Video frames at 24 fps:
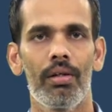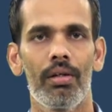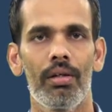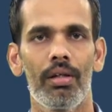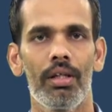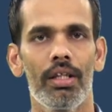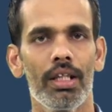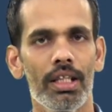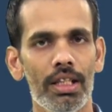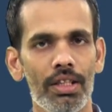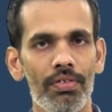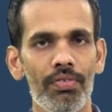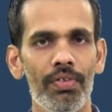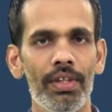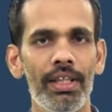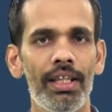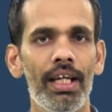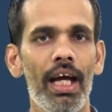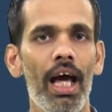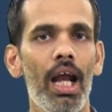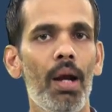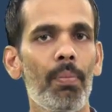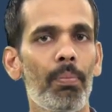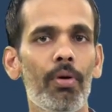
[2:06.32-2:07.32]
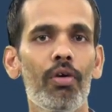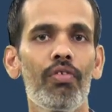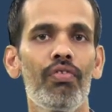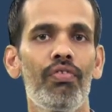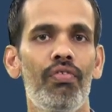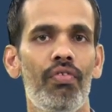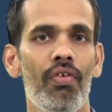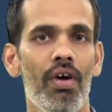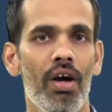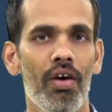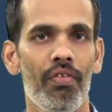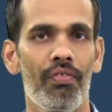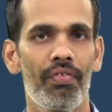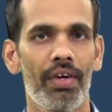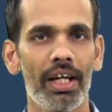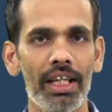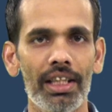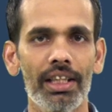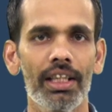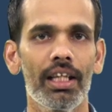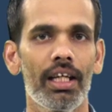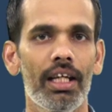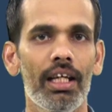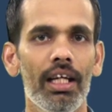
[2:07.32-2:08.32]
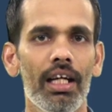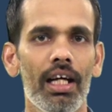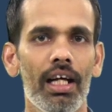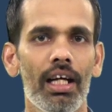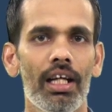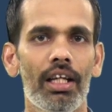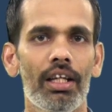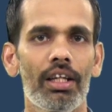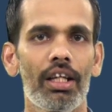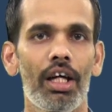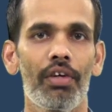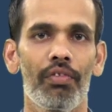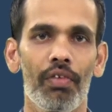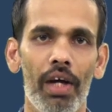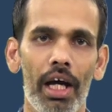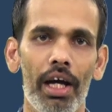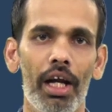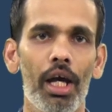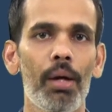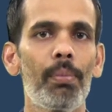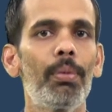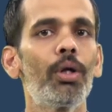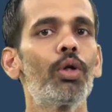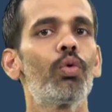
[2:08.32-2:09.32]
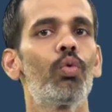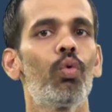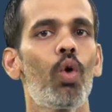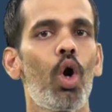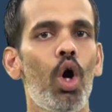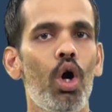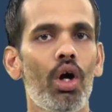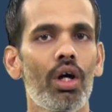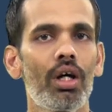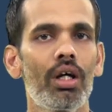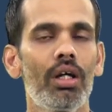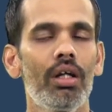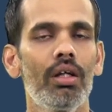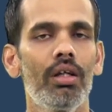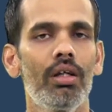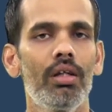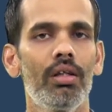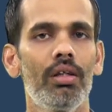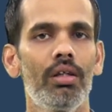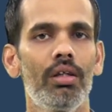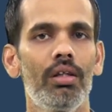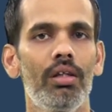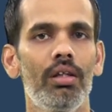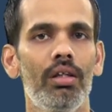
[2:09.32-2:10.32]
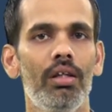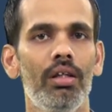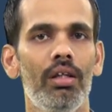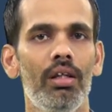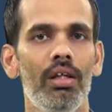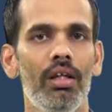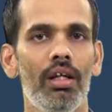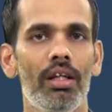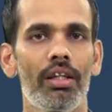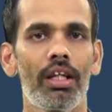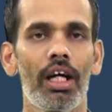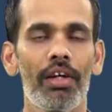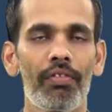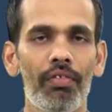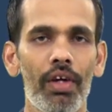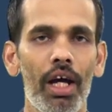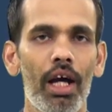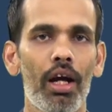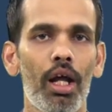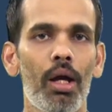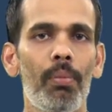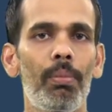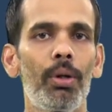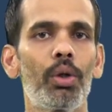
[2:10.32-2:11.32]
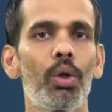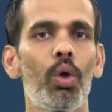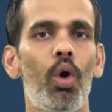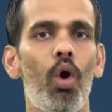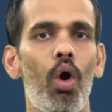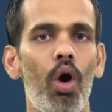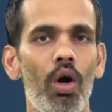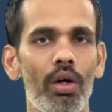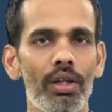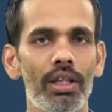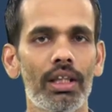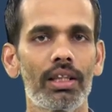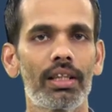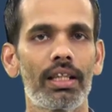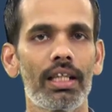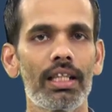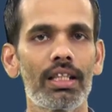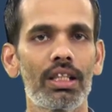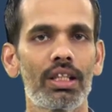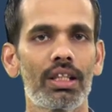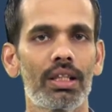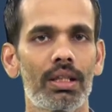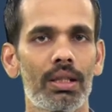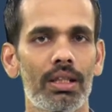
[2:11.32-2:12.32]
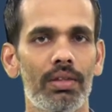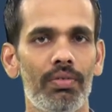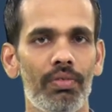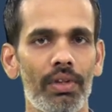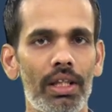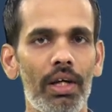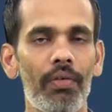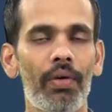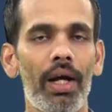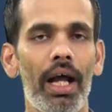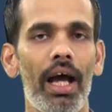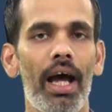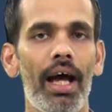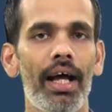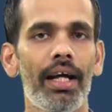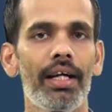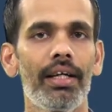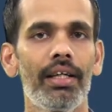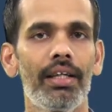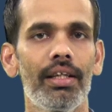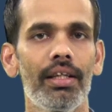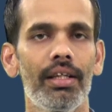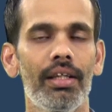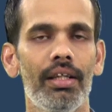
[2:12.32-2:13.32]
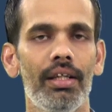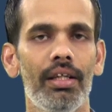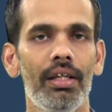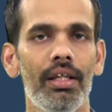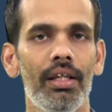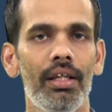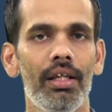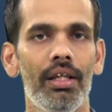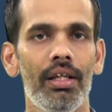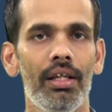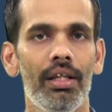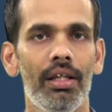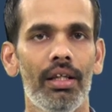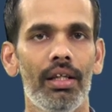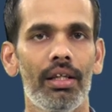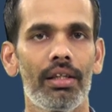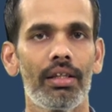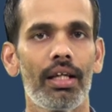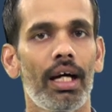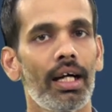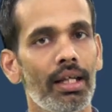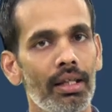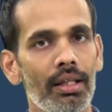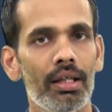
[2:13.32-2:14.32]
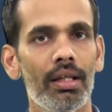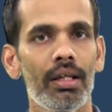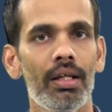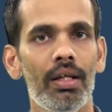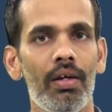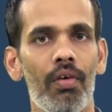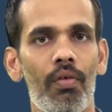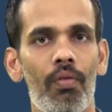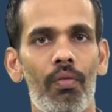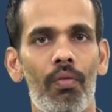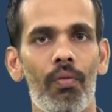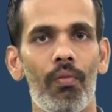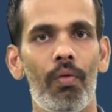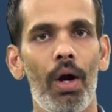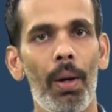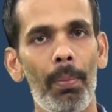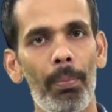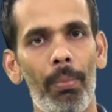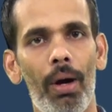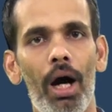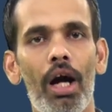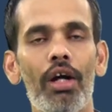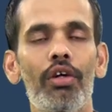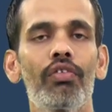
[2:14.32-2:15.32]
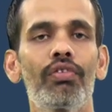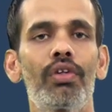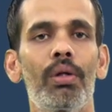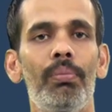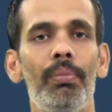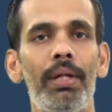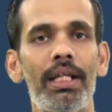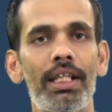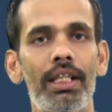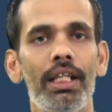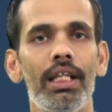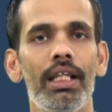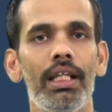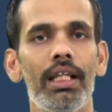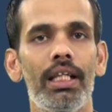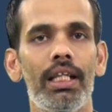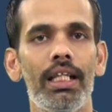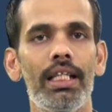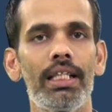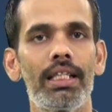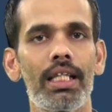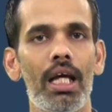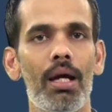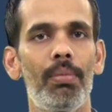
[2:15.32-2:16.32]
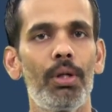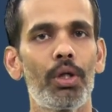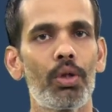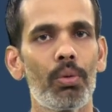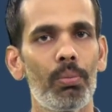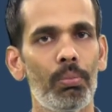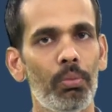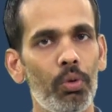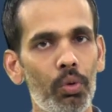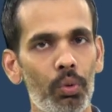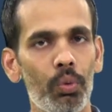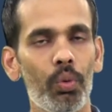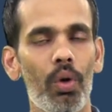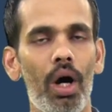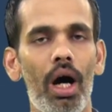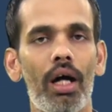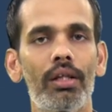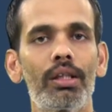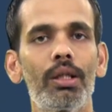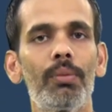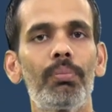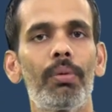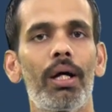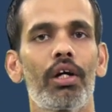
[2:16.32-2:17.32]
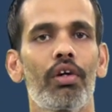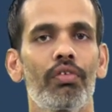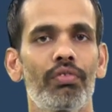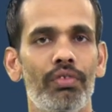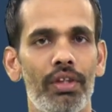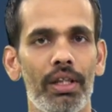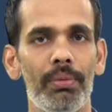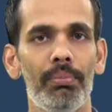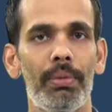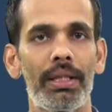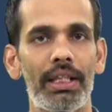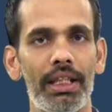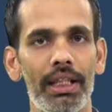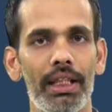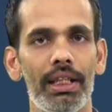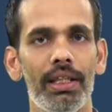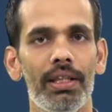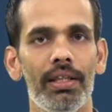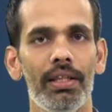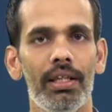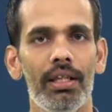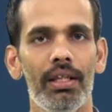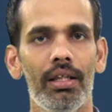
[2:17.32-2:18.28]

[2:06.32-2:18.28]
It is with the help of friction that we are able to walk, that we are able to hold the things with our hand, that one part of the machine is able to move other part of the machine.